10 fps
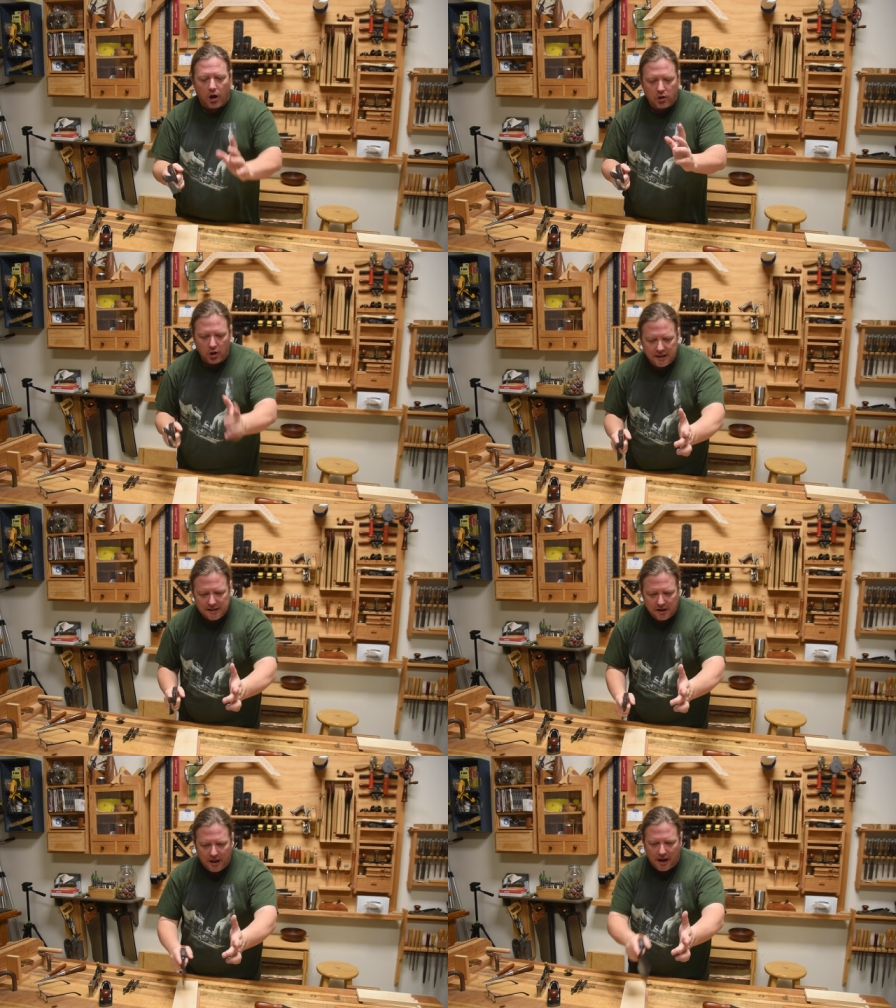look at
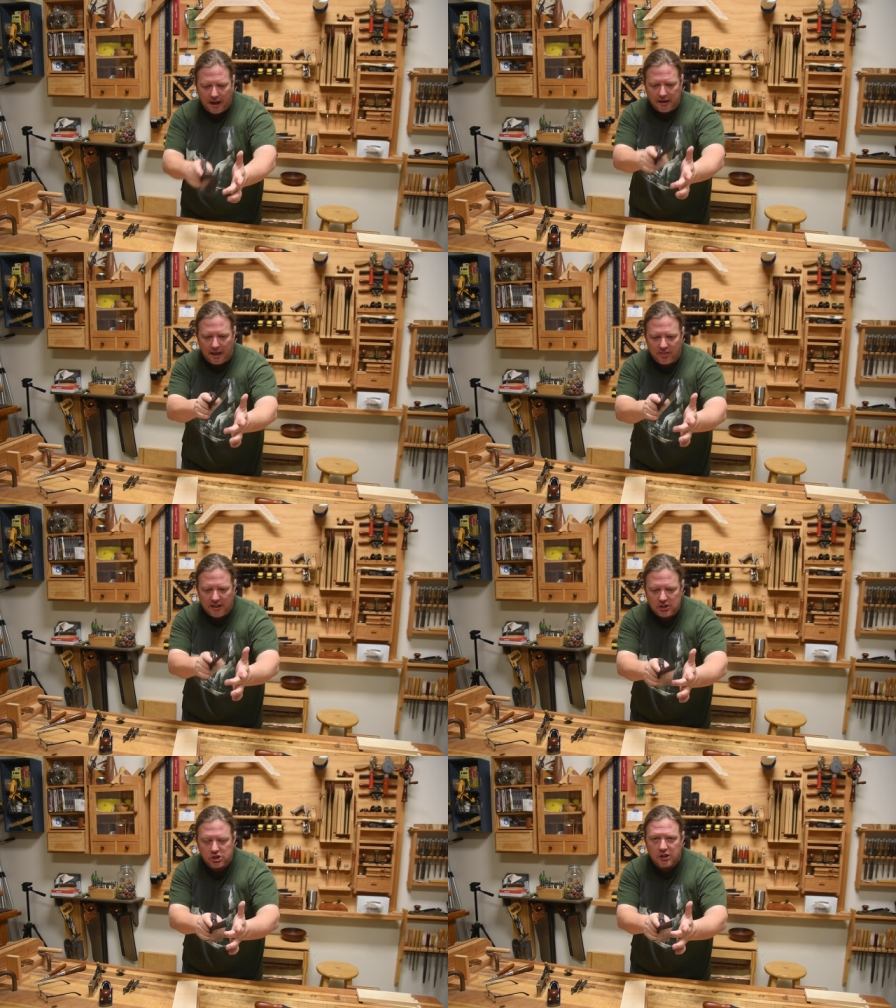a line, and
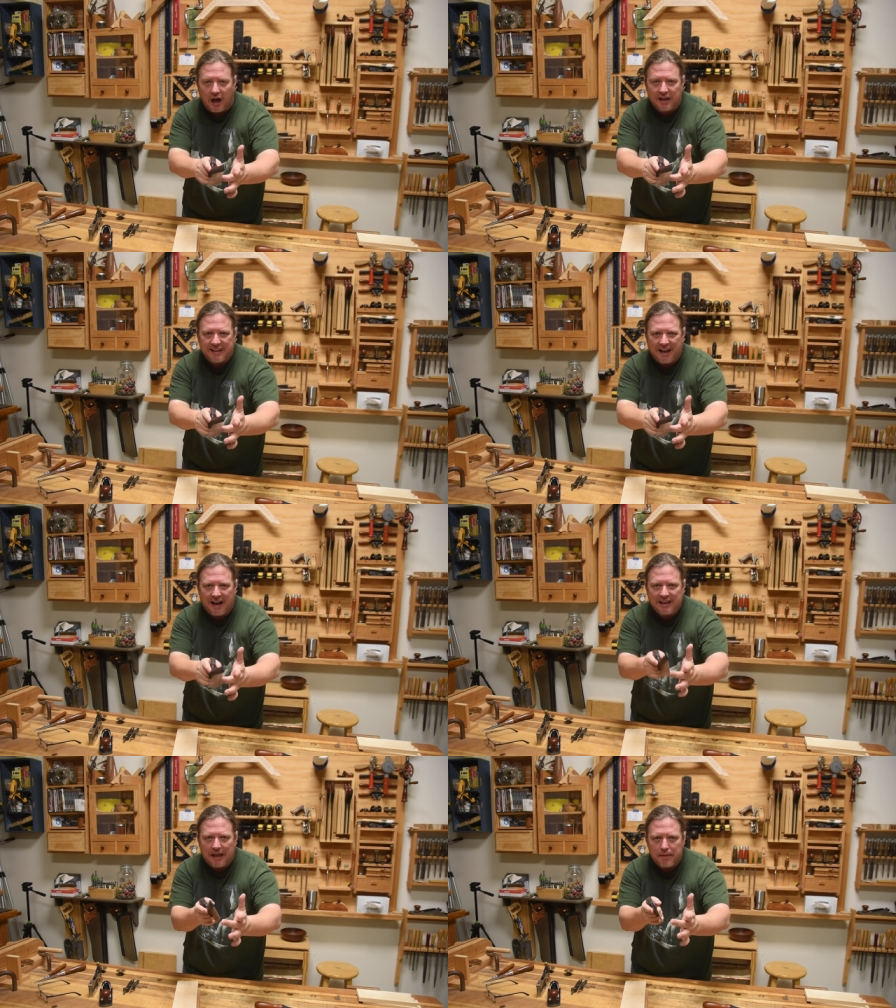then just
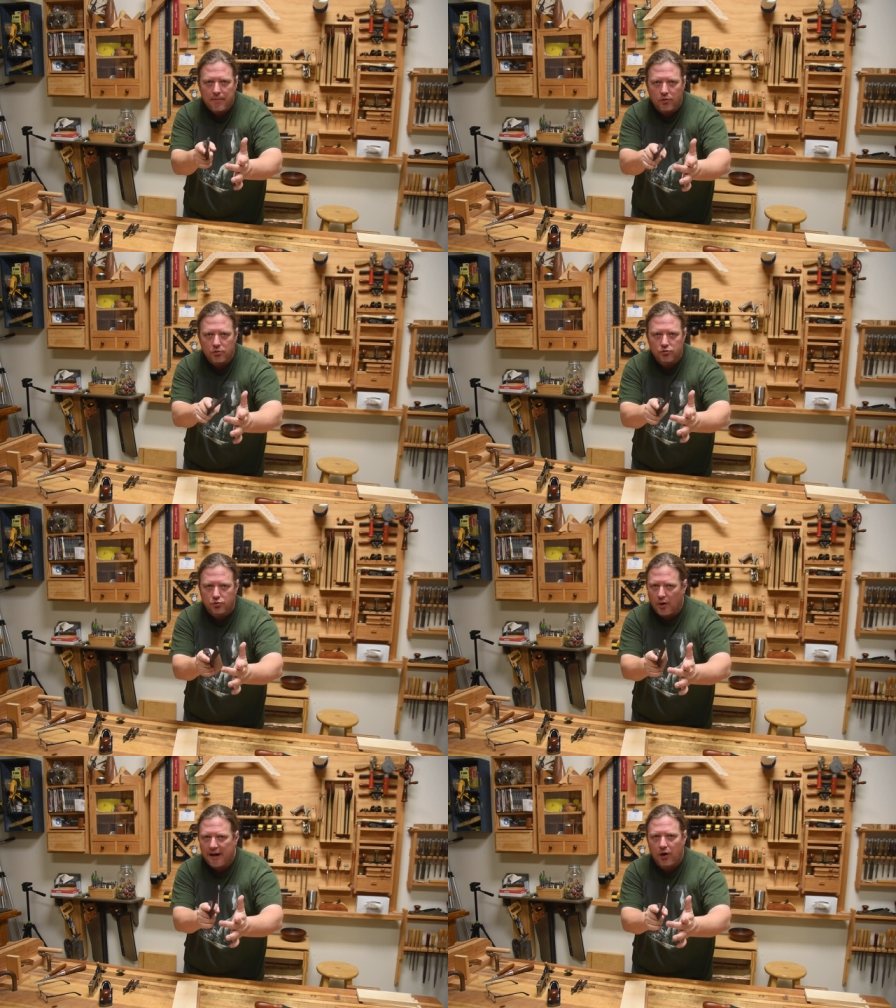align it
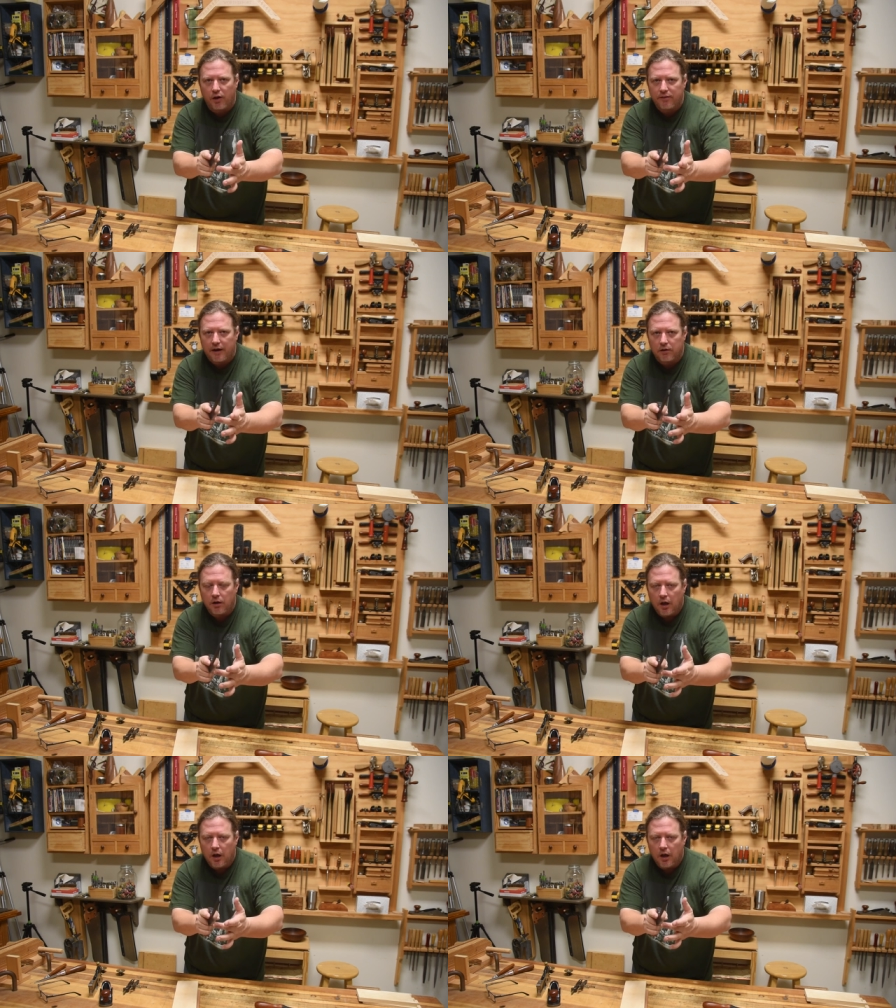right on there.